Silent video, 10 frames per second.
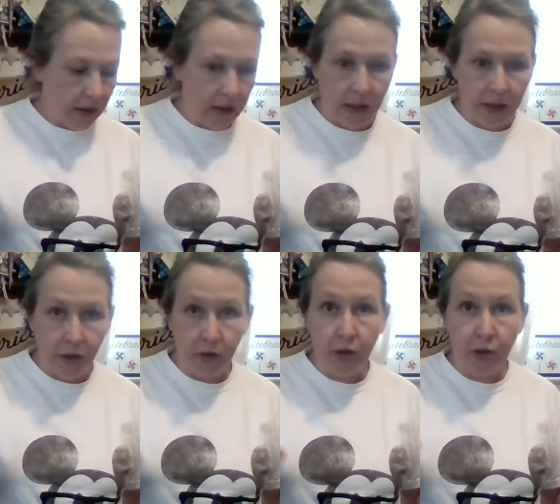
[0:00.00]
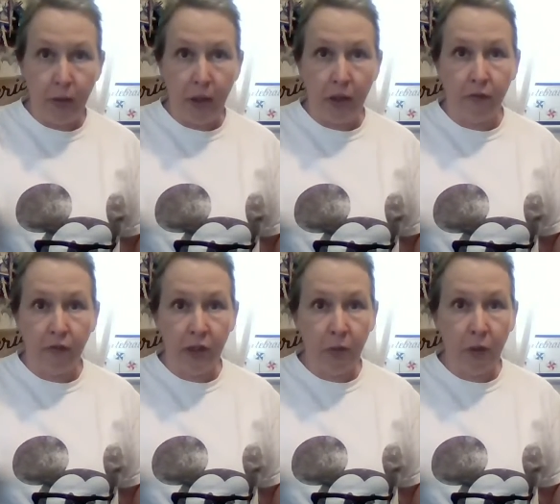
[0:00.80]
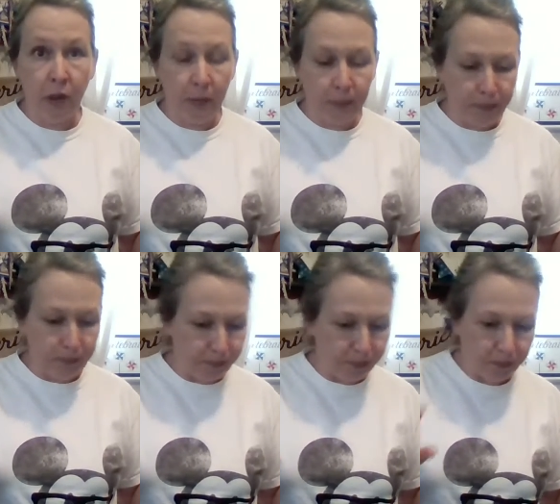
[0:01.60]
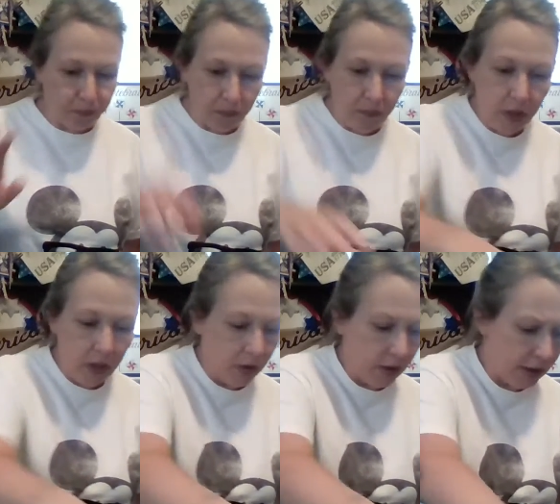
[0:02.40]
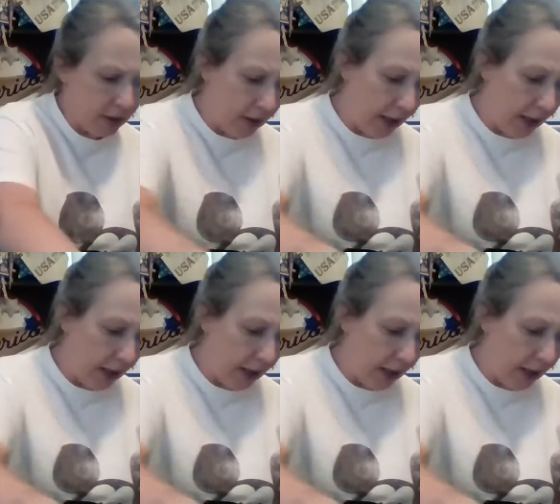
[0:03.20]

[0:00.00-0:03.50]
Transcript: on YouTube and on Facebook. So let's go